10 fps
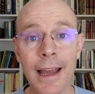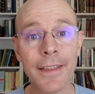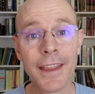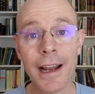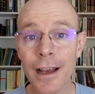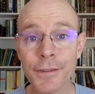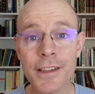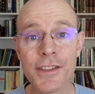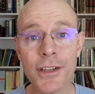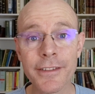And then
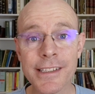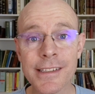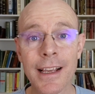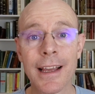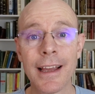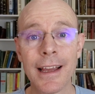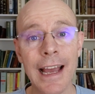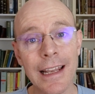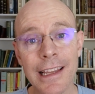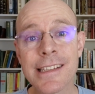after the service,
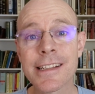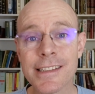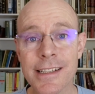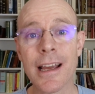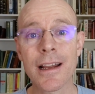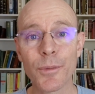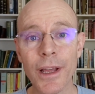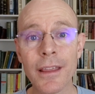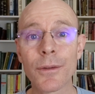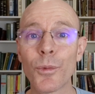at least to start
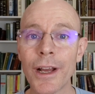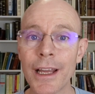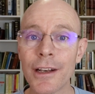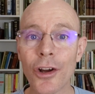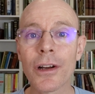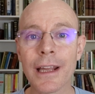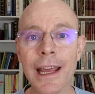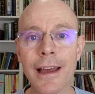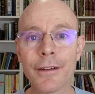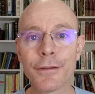with, we're not going
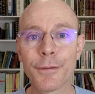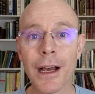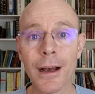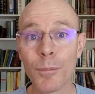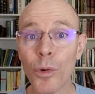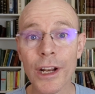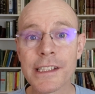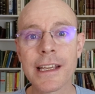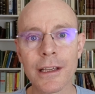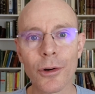to have
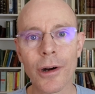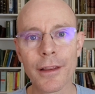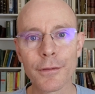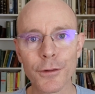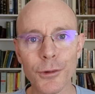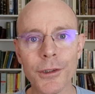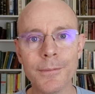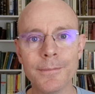morning tea or other food.